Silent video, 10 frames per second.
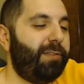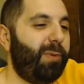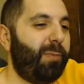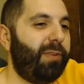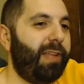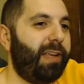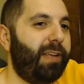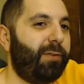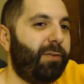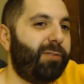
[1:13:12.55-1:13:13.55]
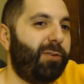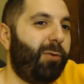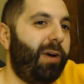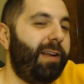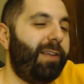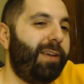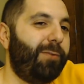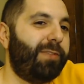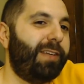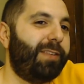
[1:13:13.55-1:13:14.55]
remember like It's Oh So Quiet. I thought
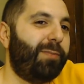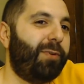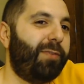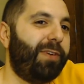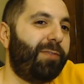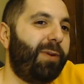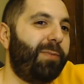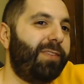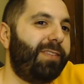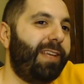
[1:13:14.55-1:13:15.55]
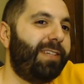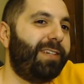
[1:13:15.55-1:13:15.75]
was like the perfect representation.